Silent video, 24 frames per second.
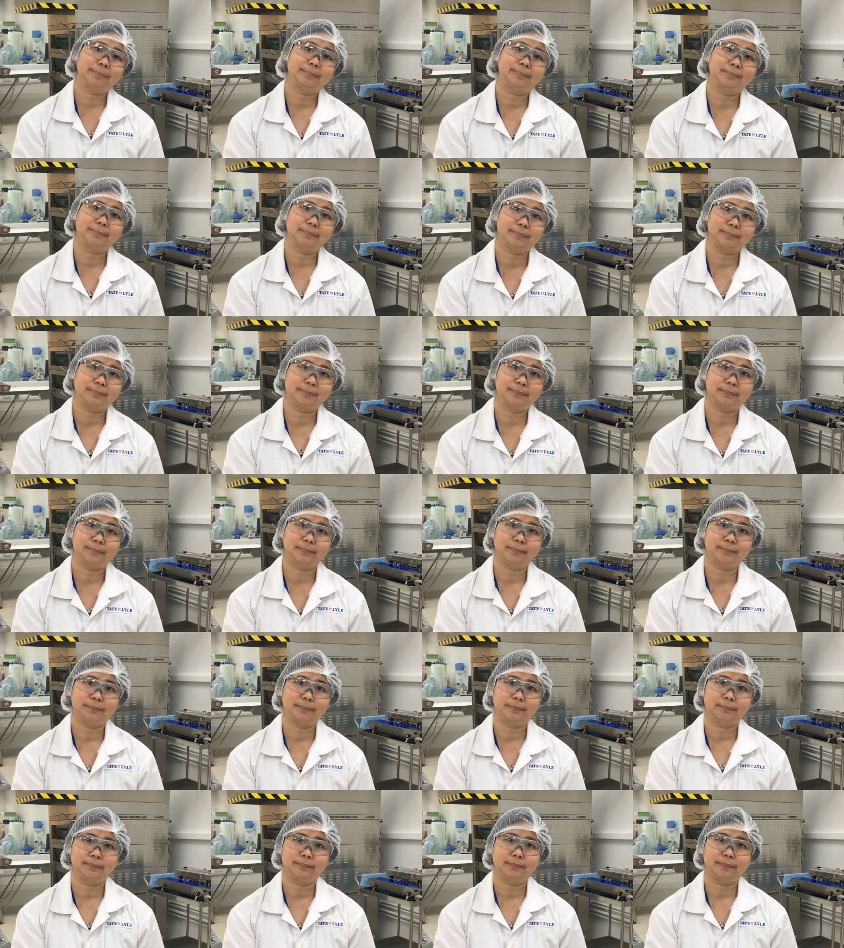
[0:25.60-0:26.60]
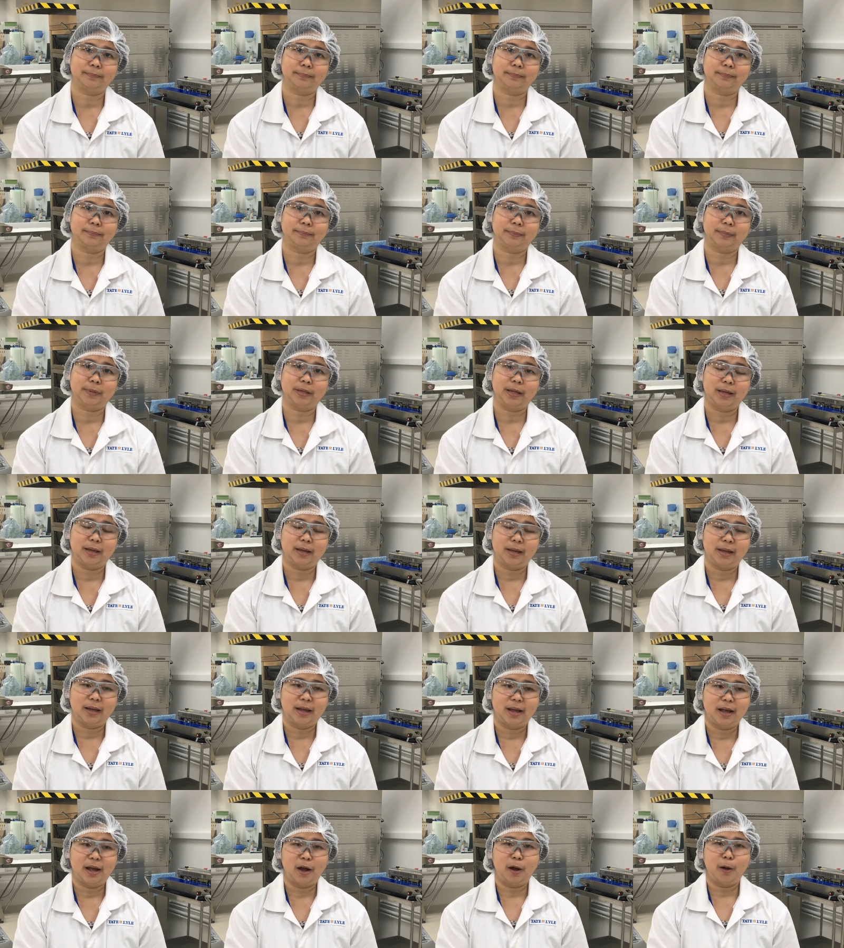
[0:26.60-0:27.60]
Tell us one thing great about Tate and Lyle.
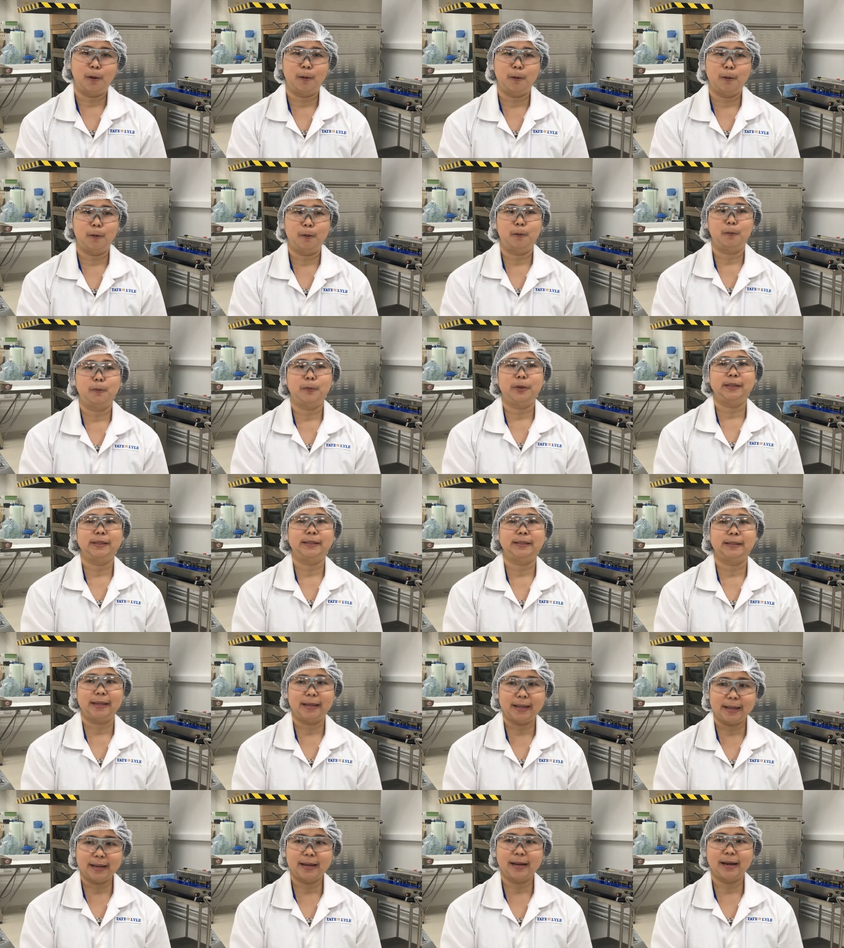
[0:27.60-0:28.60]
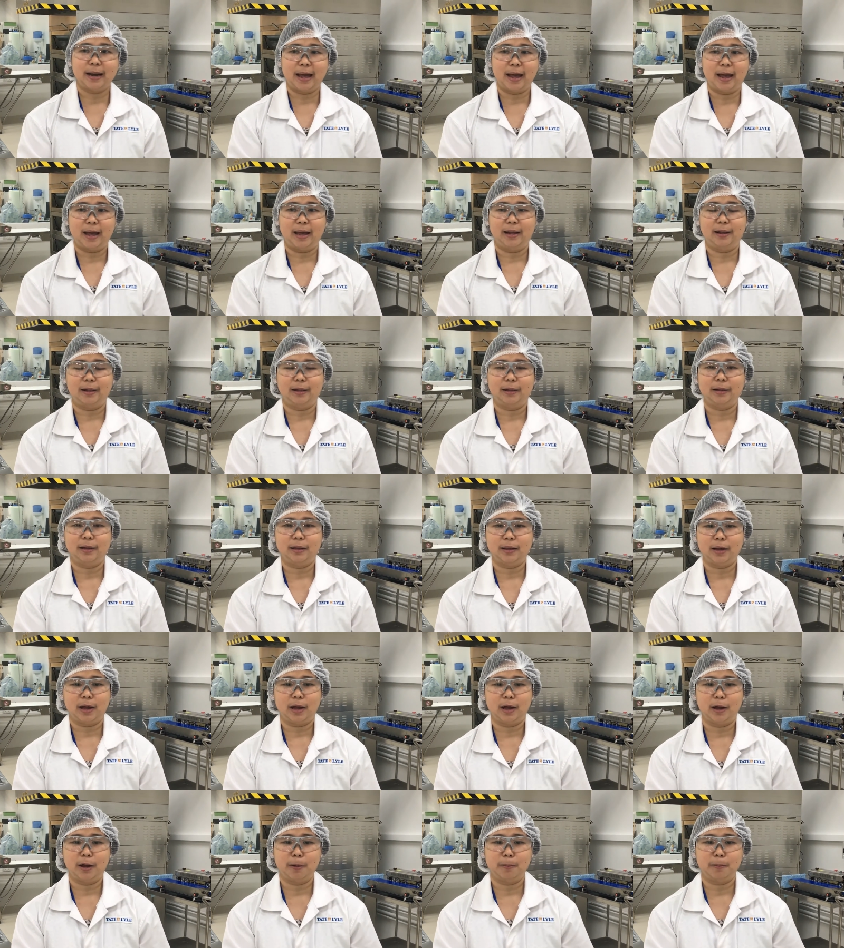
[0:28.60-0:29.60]
Oh, with Tate and Lyle,
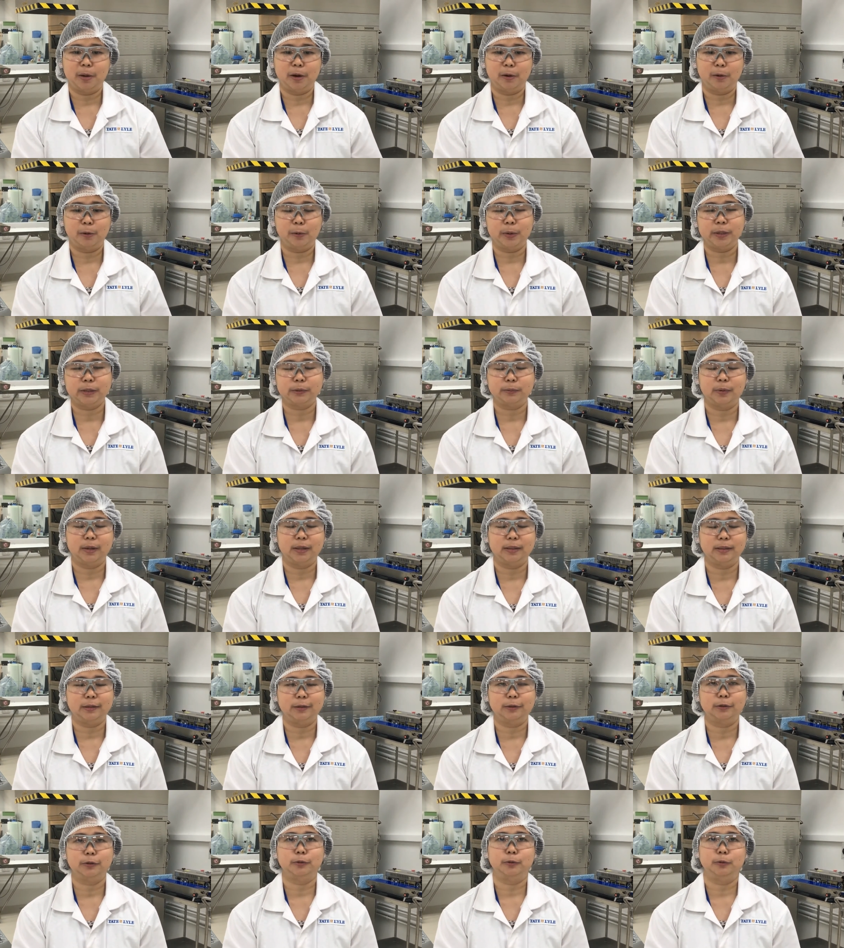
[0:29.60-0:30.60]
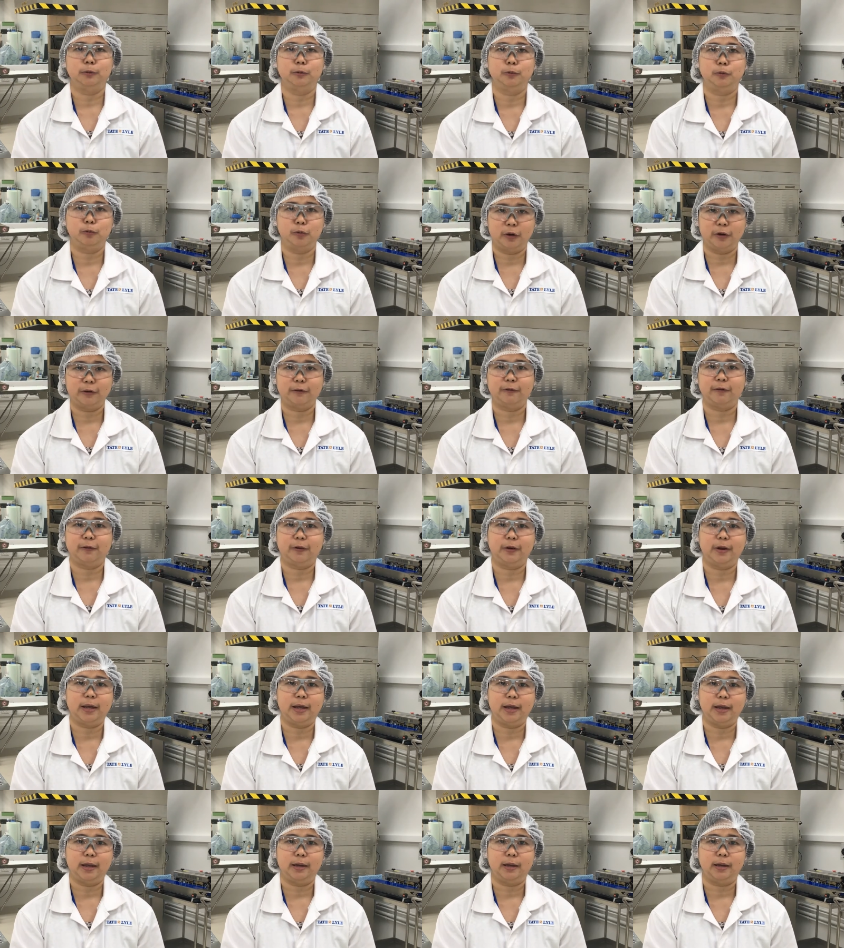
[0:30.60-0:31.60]
I always wanted to work for
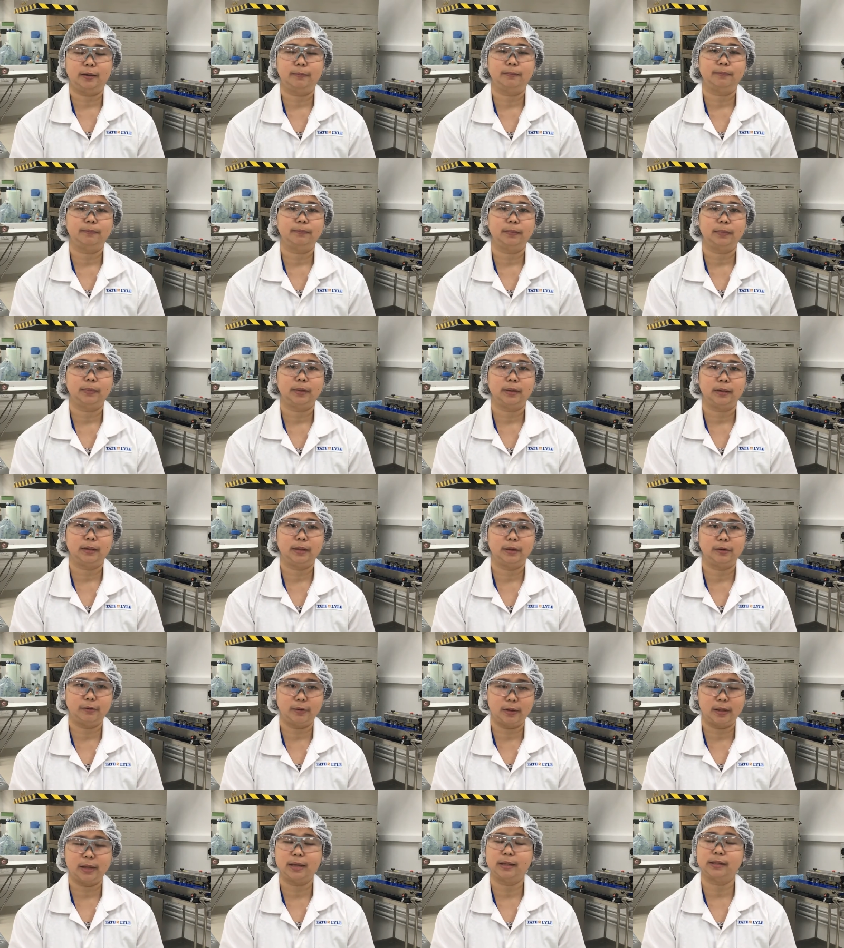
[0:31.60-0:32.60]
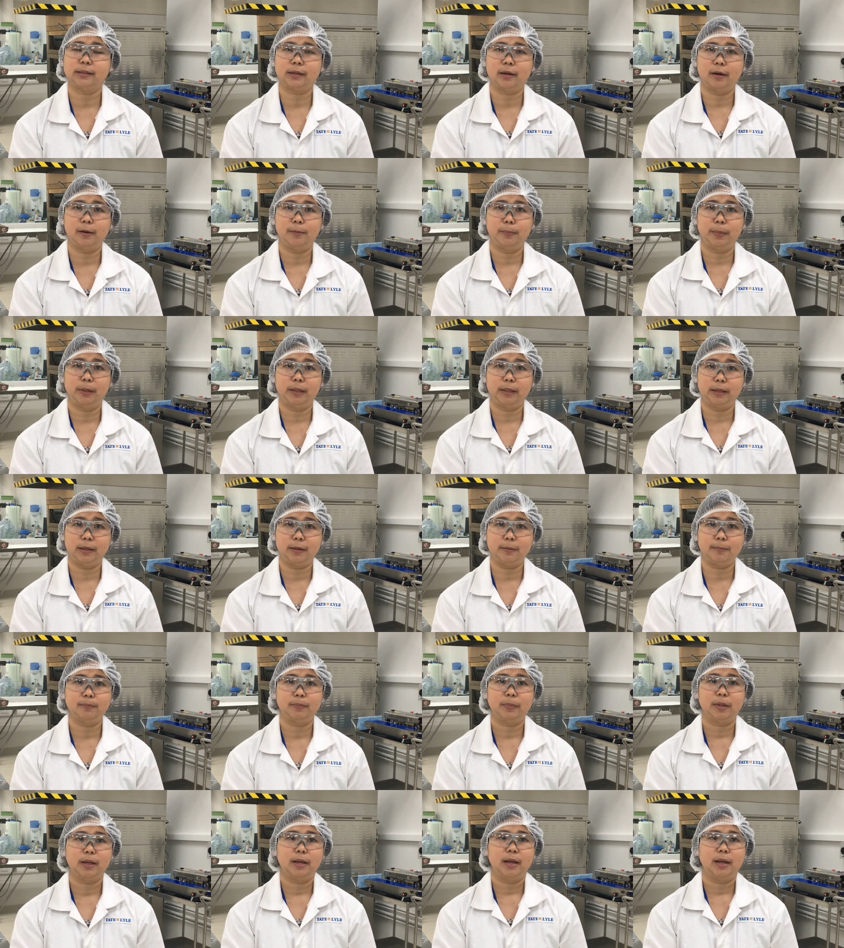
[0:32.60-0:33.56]
a ingredients company,